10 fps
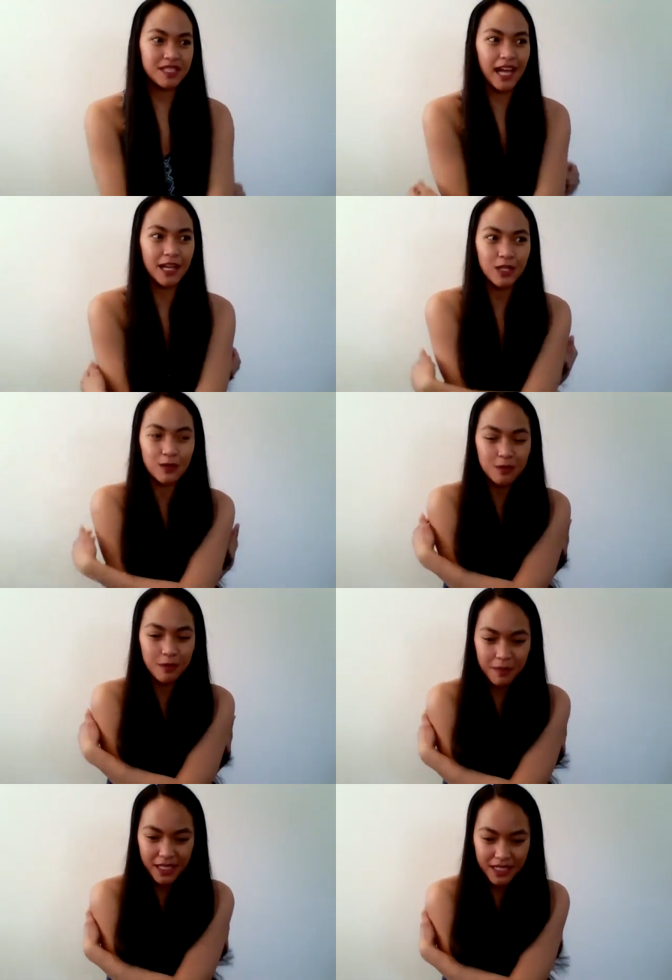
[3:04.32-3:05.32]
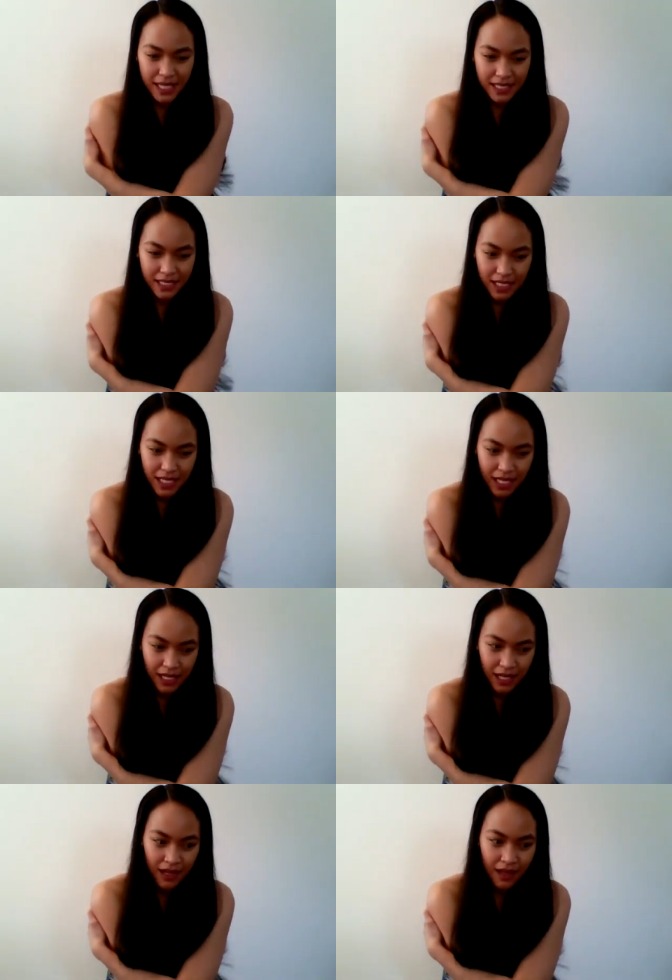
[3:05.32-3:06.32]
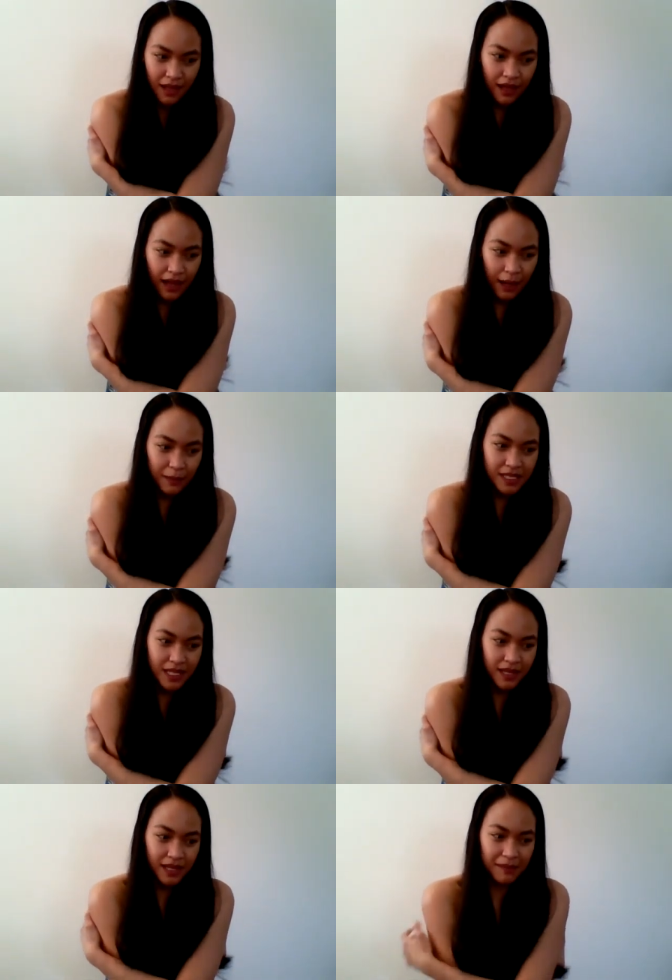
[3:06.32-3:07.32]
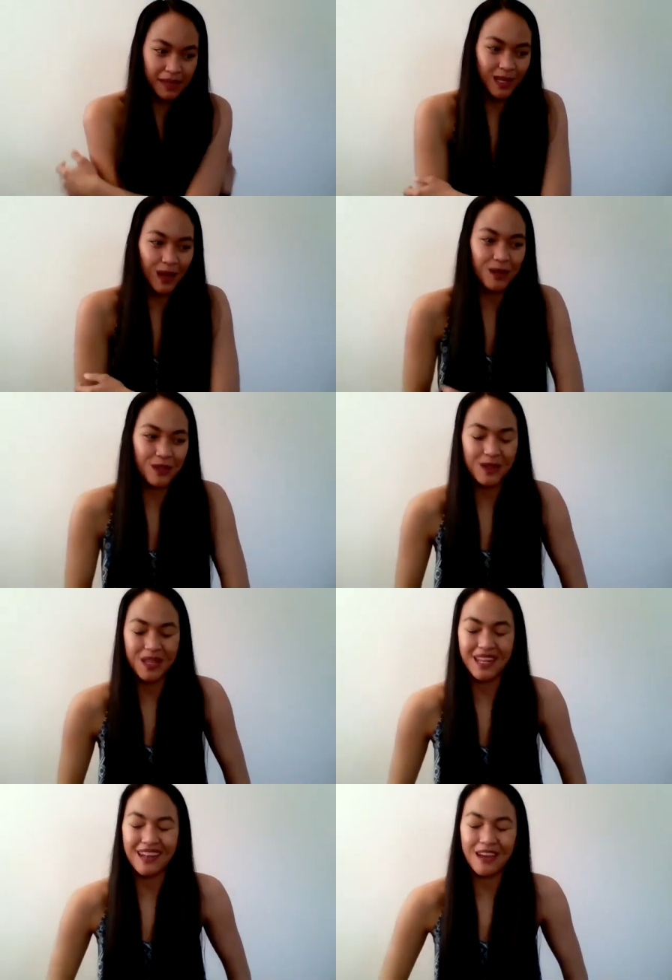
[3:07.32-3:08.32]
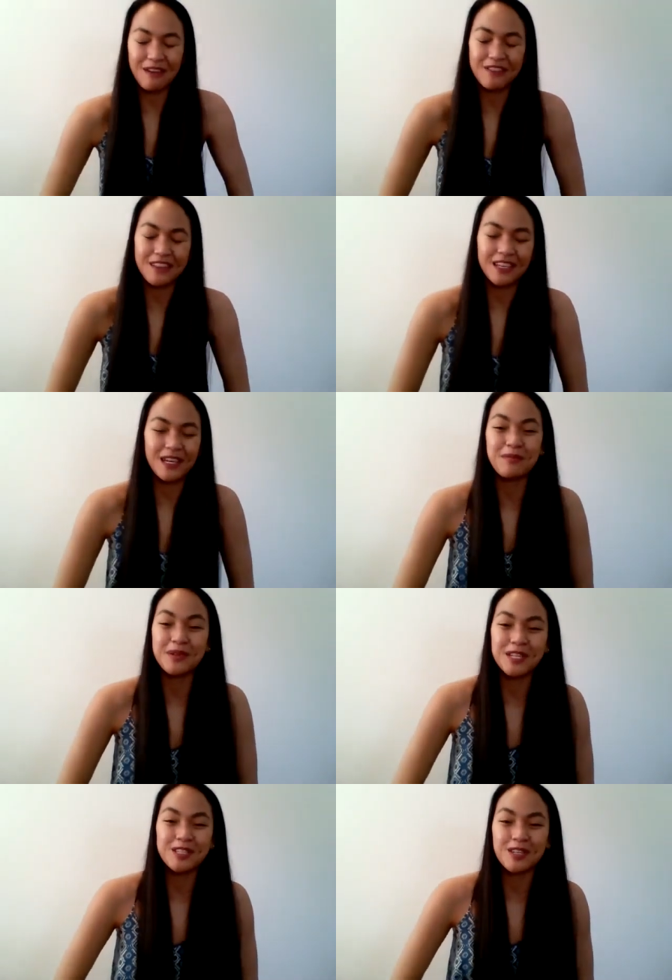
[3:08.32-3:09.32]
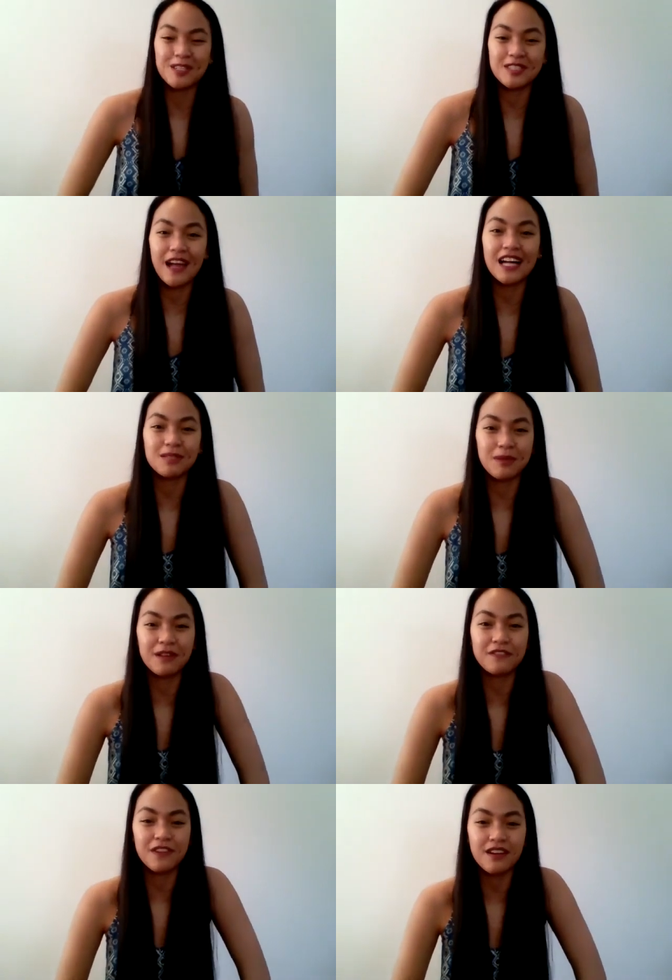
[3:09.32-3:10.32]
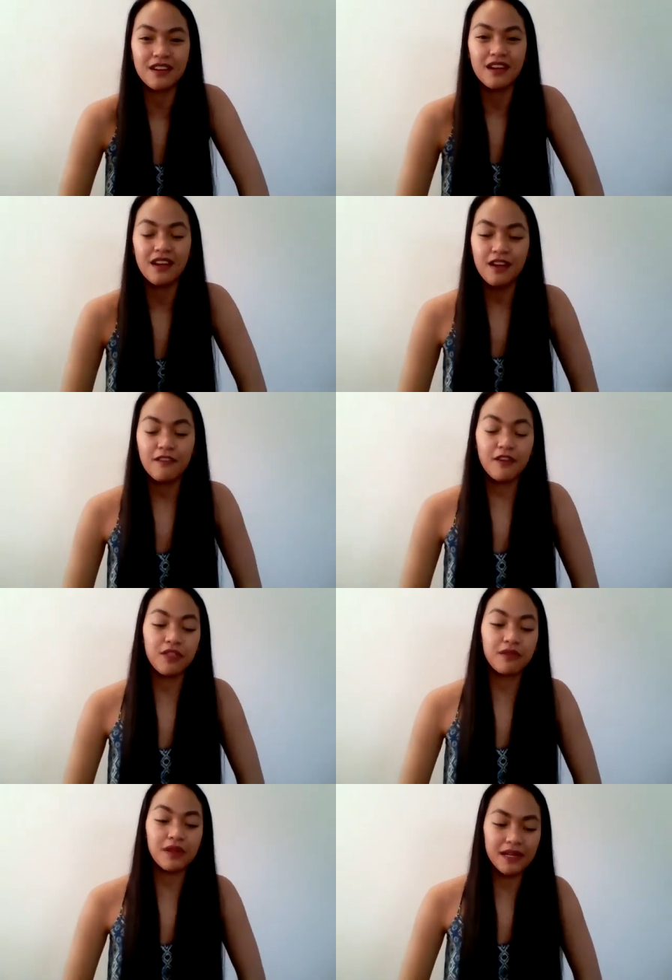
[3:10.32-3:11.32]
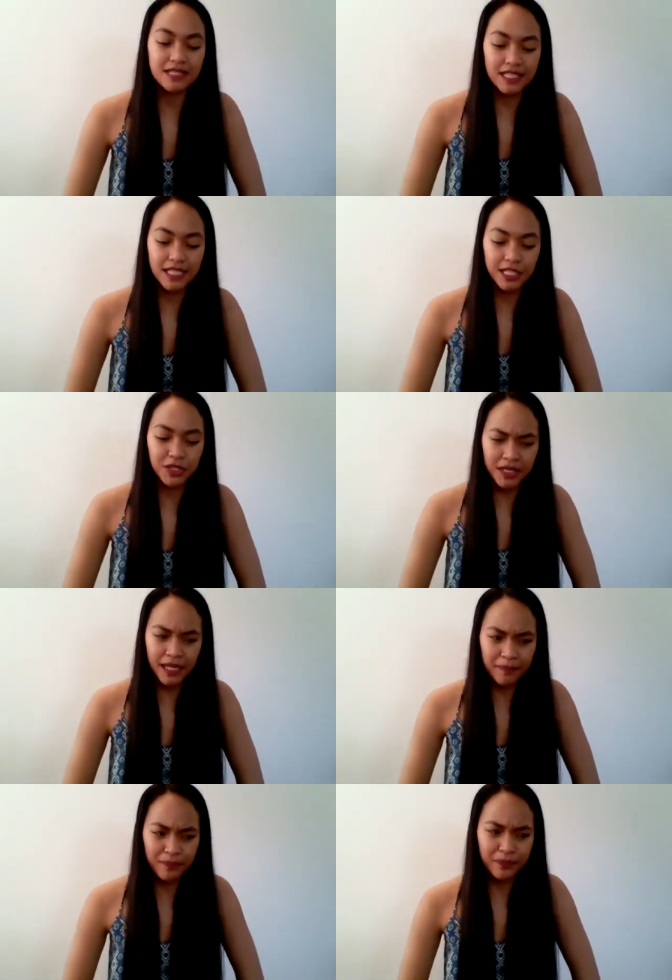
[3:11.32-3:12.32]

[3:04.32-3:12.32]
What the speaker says: diagnosed with PTSD, and I was in the mental health unit of the Alberta Children's Hospital for 3 months initially.